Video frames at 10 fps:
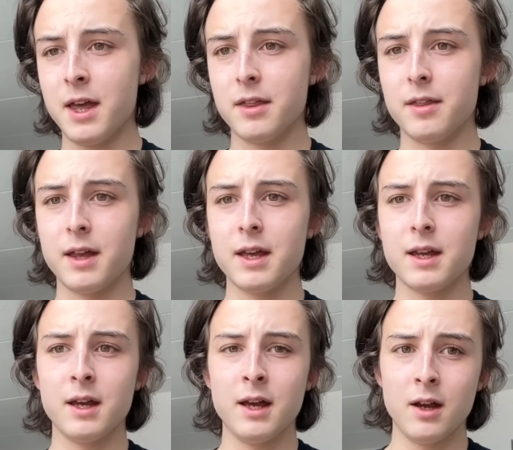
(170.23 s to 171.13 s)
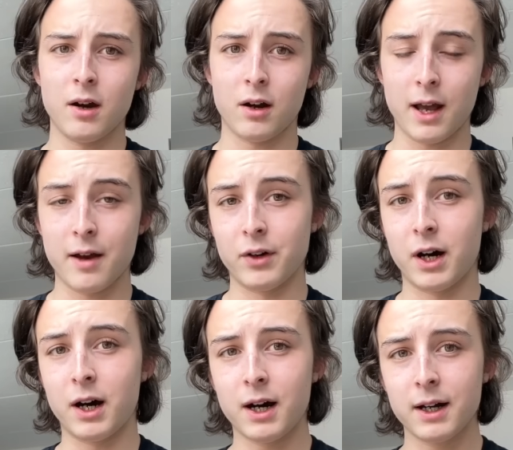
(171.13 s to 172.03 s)
They have a
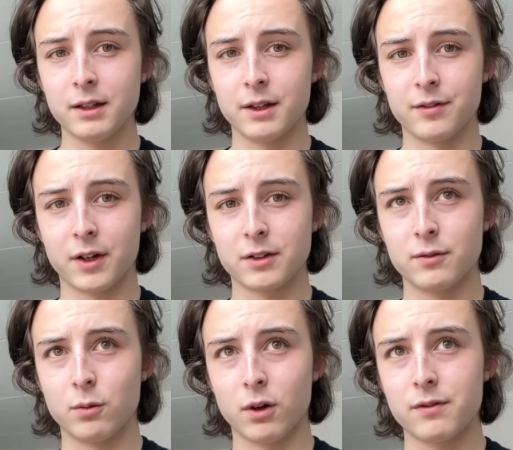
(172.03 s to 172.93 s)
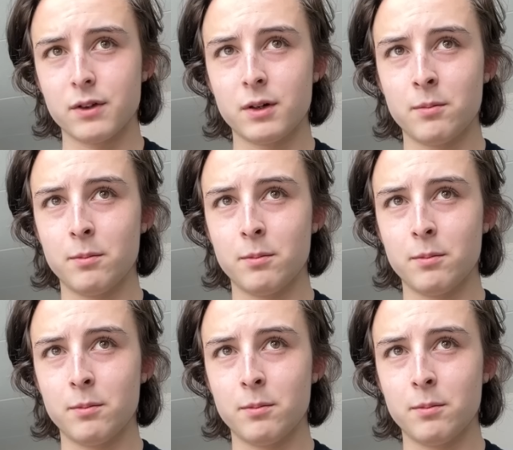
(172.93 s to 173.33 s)
highly effective workflow,